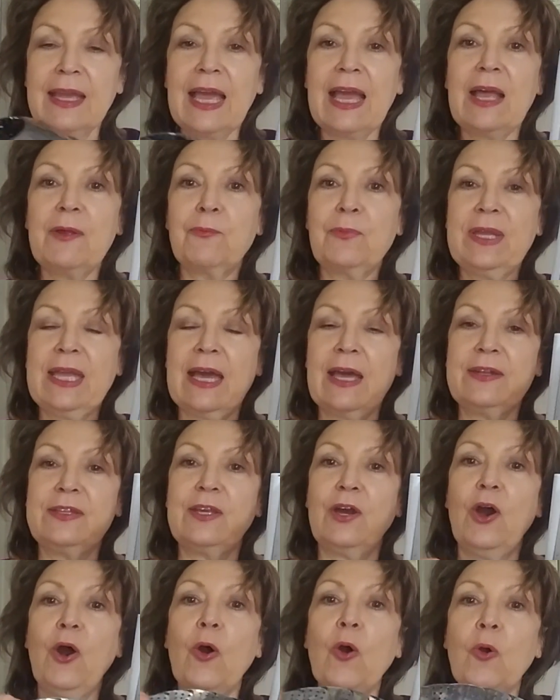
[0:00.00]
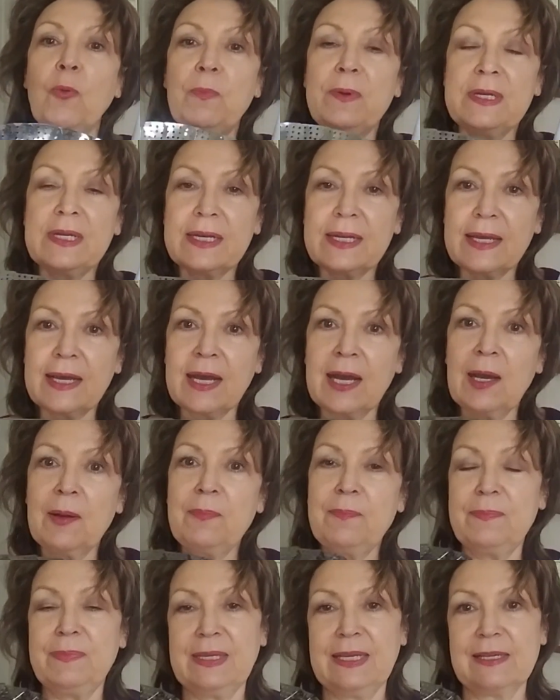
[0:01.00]
and we had to open it
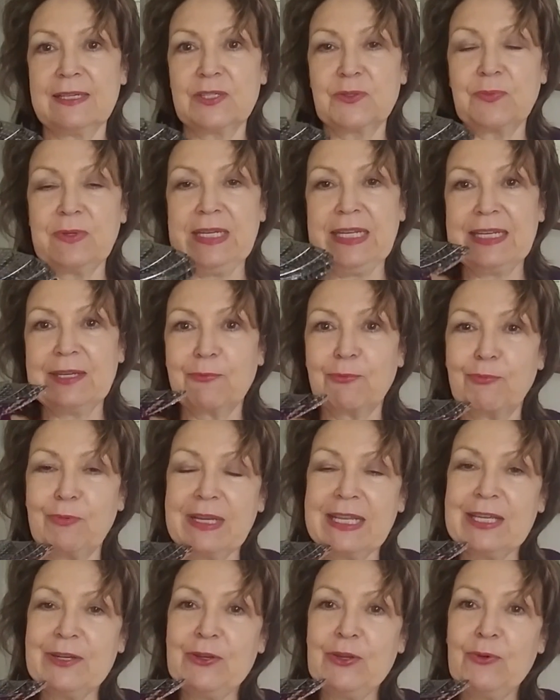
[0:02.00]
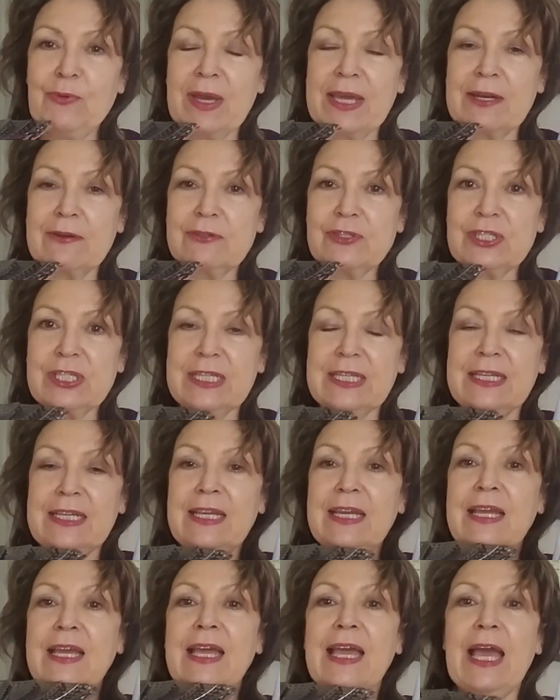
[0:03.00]
up because we need to bring in new energy,